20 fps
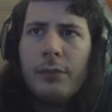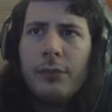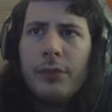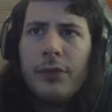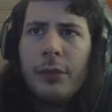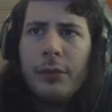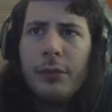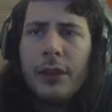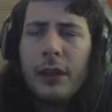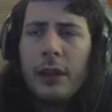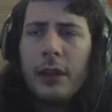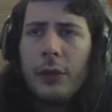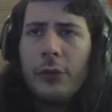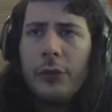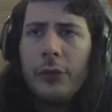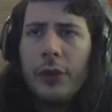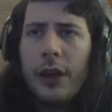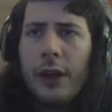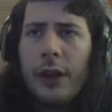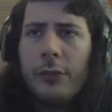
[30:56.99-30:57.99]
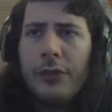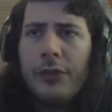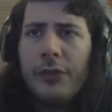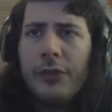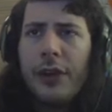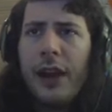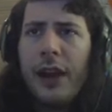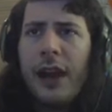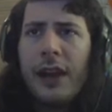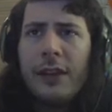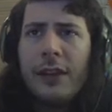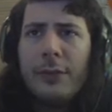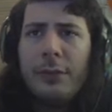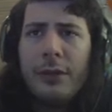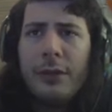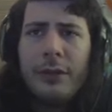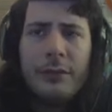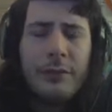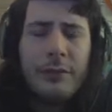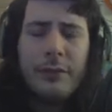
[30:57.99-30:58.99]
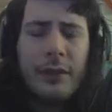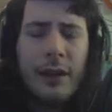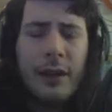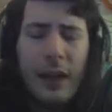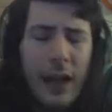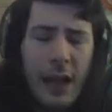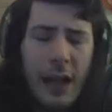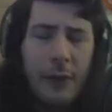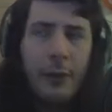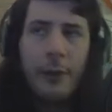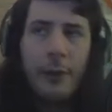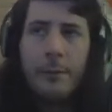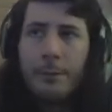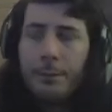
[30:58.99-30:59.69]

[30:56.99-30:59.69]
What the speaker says: something closer to abstract. But anyway,